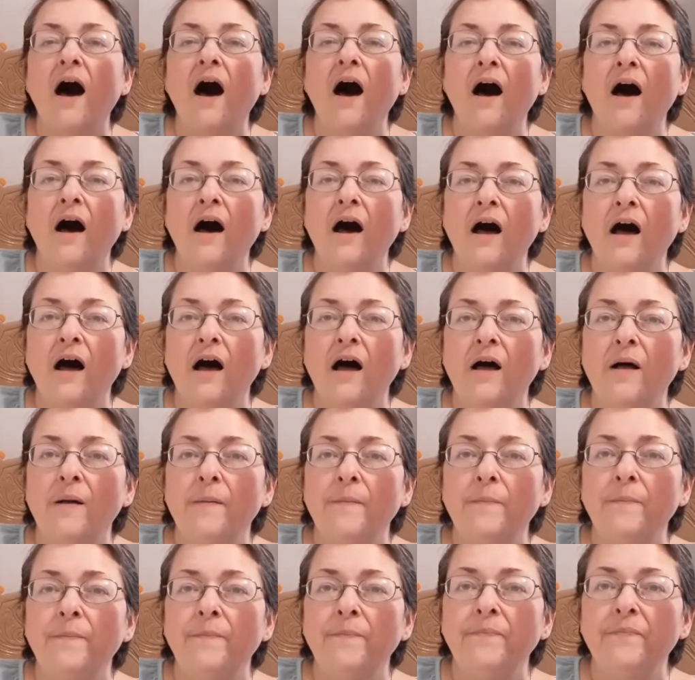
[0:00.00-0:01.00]

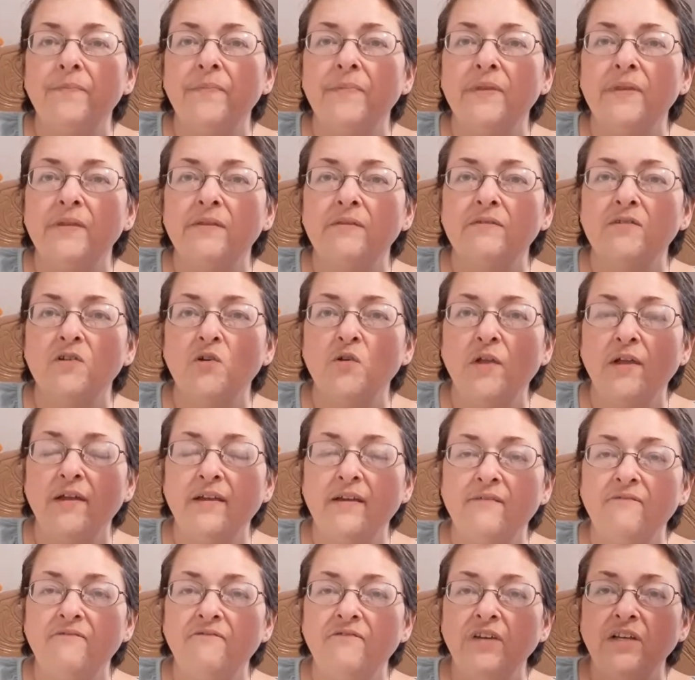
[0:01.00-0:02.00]
um, so they
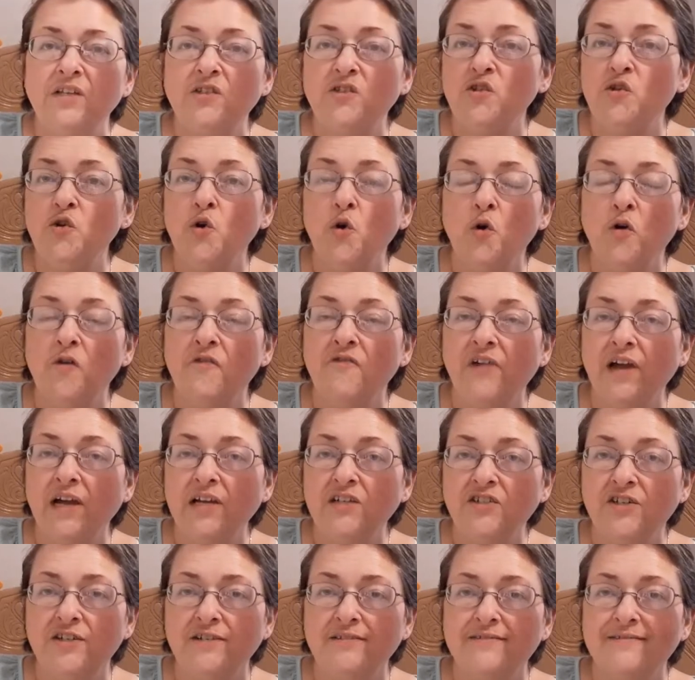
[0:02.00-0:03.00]
can fix your
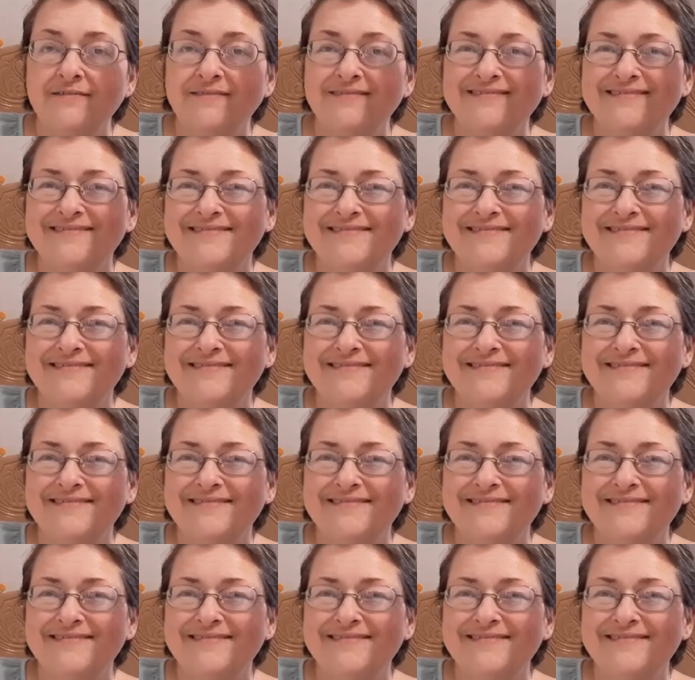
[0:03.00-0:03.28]
fashion.